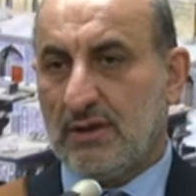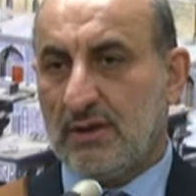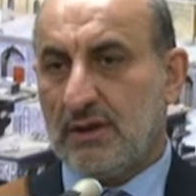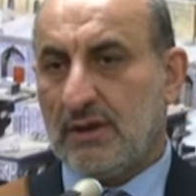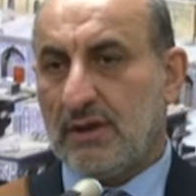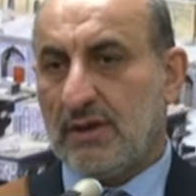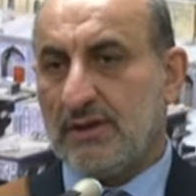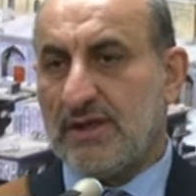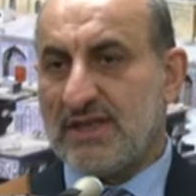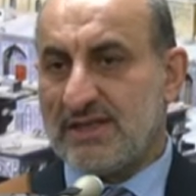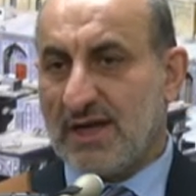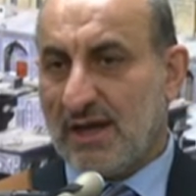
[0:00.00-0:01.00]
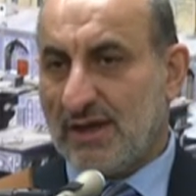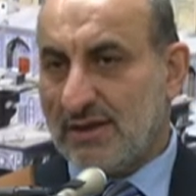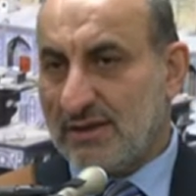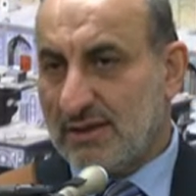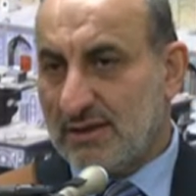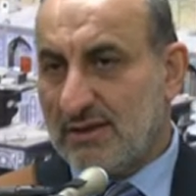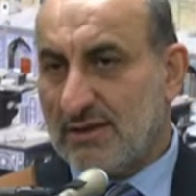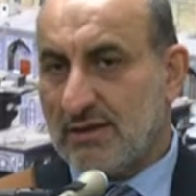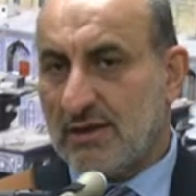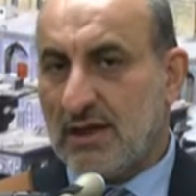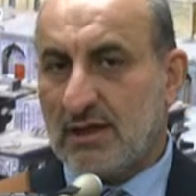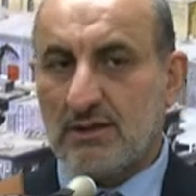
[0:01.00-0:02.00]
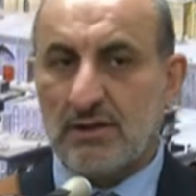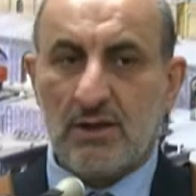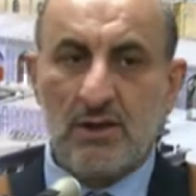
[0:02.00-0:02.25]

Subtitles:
design and law